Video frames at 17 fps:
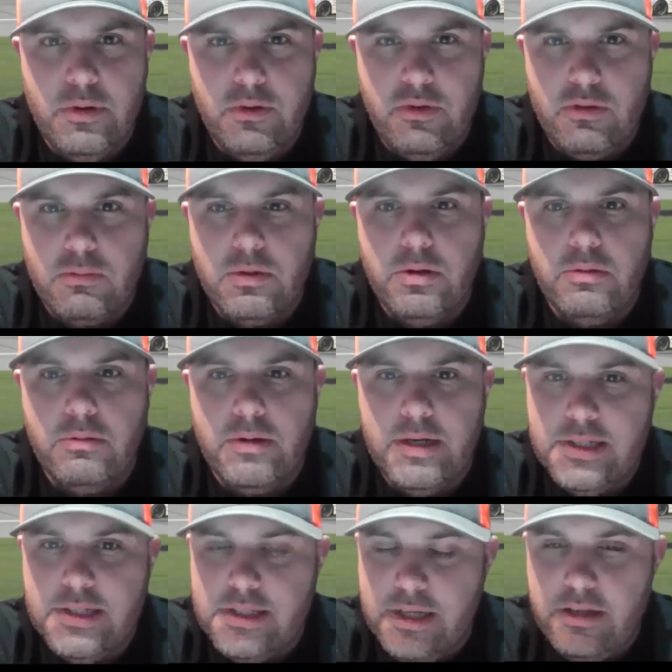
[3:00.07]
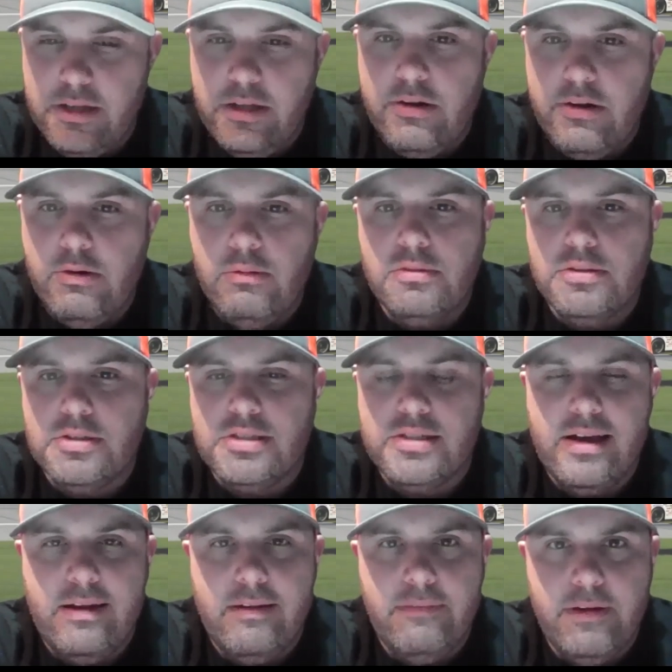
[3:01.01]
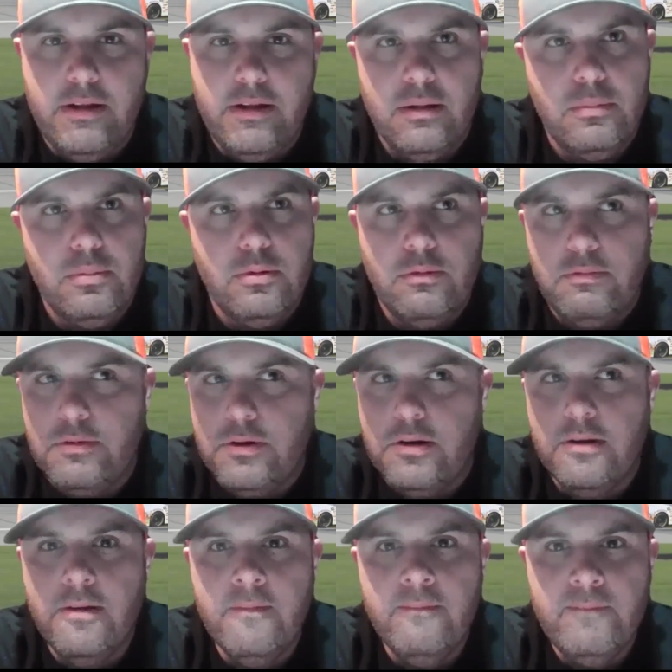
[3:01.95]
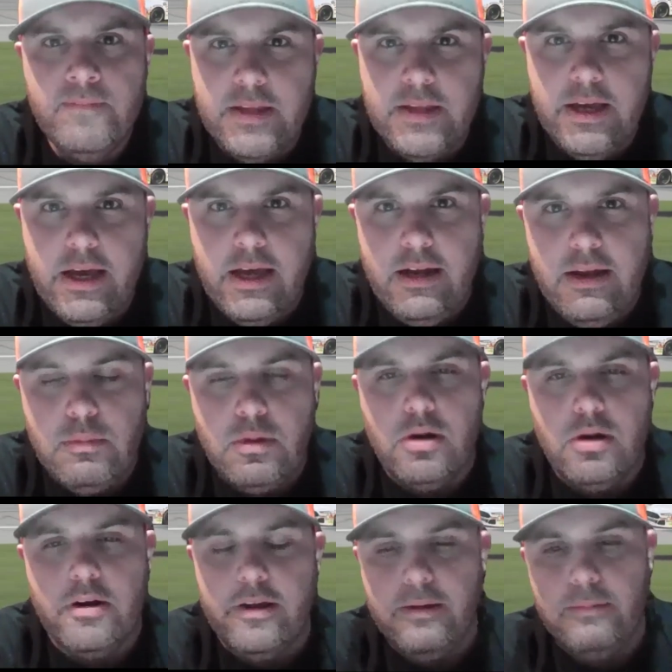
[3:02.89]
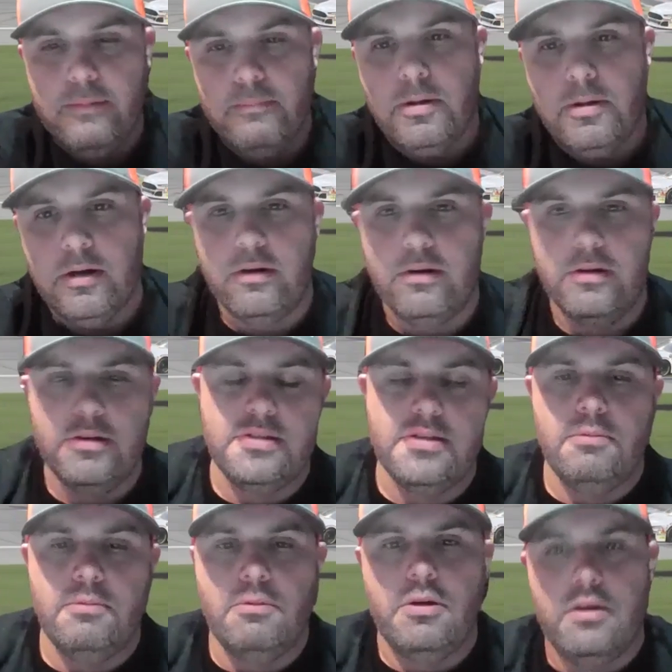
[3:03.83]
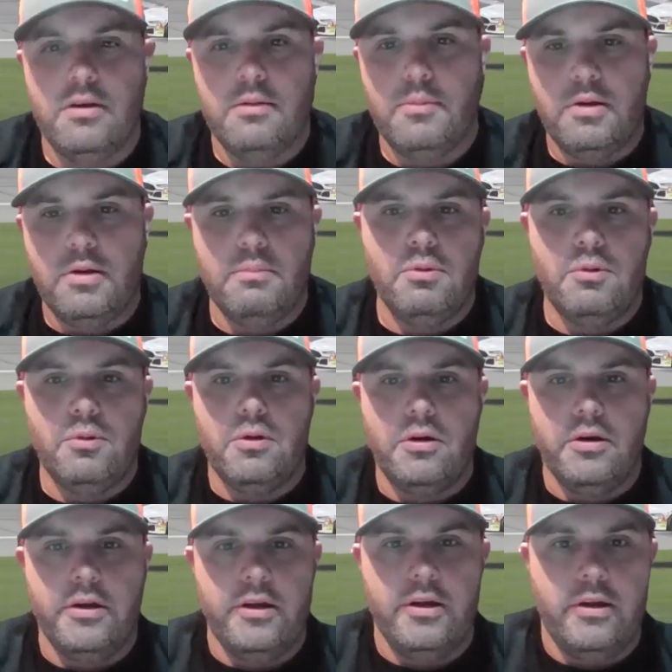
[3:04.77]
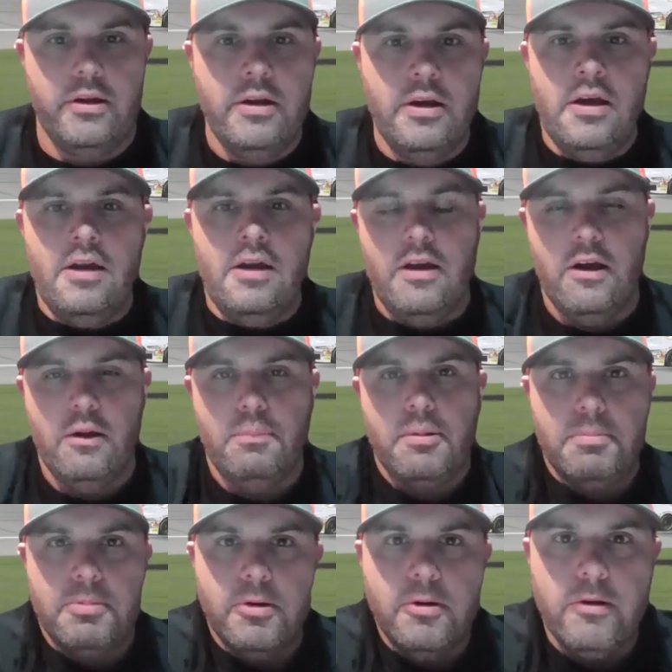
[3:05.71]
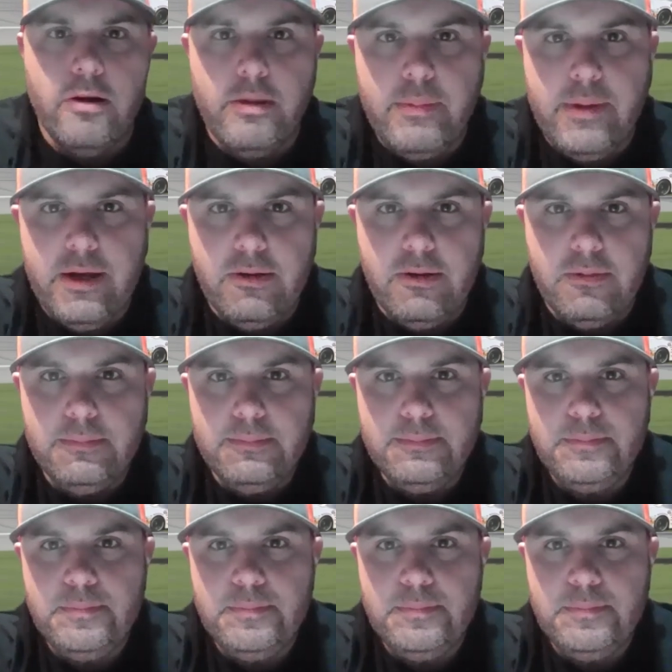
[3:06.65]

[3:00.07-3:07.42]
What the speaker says: both the road racing and the oval side available for any marketing partners that want to come on board and help our program out.